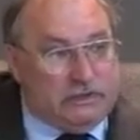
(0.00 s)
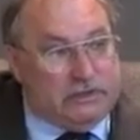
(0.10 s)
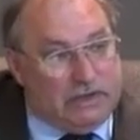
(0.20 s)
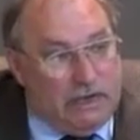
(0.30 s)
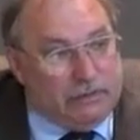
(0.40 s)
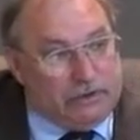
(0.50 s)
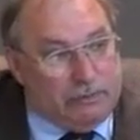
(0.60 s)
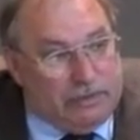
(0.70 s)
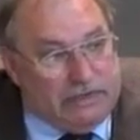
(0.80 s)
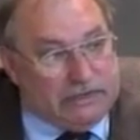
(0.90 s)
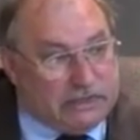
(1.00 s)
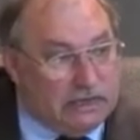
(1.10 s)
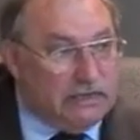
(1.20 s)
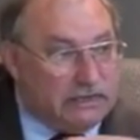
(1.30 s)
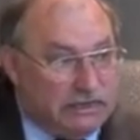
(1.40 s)
that the Derbyshire Police
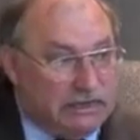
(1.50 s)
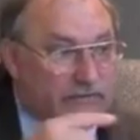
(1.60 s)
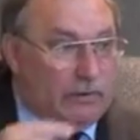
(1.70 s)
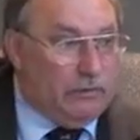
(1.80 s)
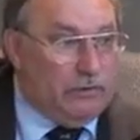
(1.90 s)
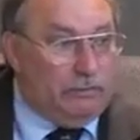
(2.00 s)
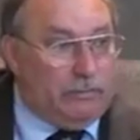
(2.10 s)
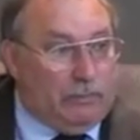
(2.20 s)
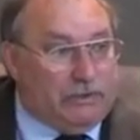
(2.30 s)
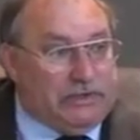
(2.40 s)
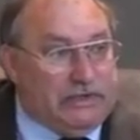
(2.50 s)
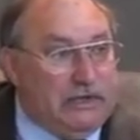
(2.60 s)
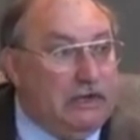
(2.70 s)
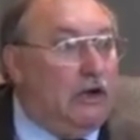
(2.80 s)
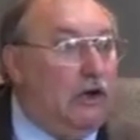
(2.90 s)
seized from her property
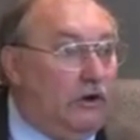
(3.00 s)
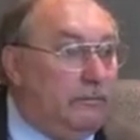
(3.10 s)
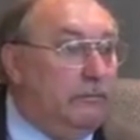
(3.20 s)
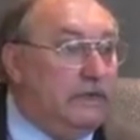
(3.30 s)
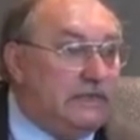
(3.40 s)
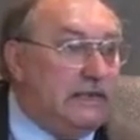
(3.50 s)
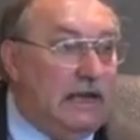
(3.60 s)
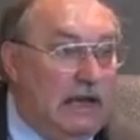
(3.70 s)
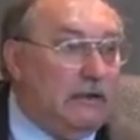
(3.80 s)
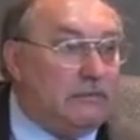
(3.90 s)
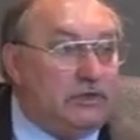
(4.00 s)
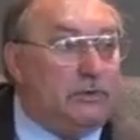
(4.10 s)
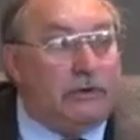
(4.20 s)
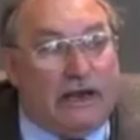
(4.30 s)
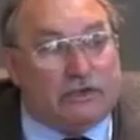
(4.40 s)
on missing arms
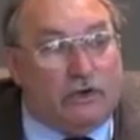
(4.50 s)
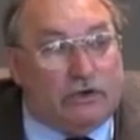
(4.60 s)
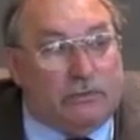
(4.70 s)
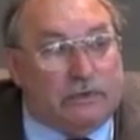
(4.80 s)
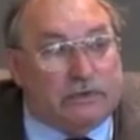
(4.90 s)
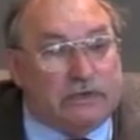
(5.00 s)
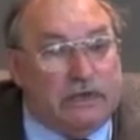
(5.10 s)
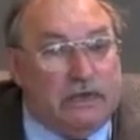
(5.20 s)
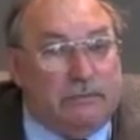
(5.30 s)
to Iraq documents